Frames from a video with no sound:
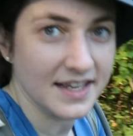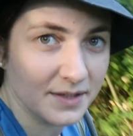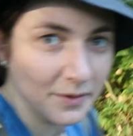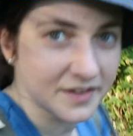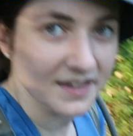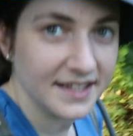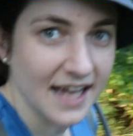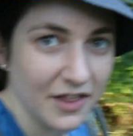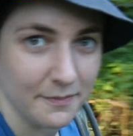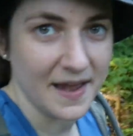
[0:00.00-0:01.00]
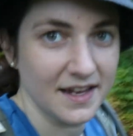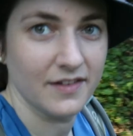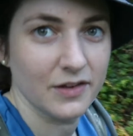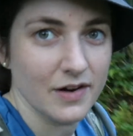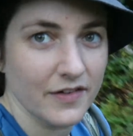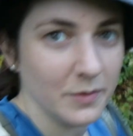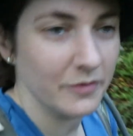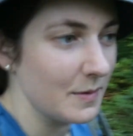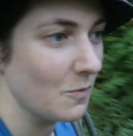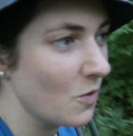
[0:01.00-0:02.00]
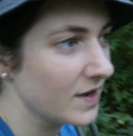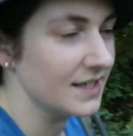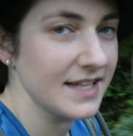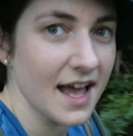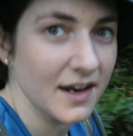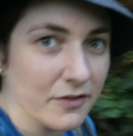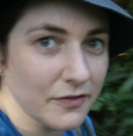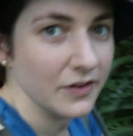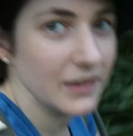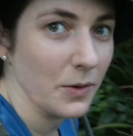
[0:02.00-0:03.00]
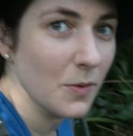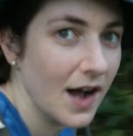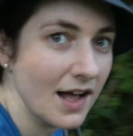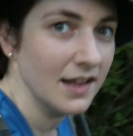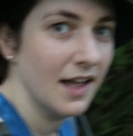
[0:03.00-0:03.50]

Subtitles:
so we're on the south bank of the river. We've been walking down it for a little while,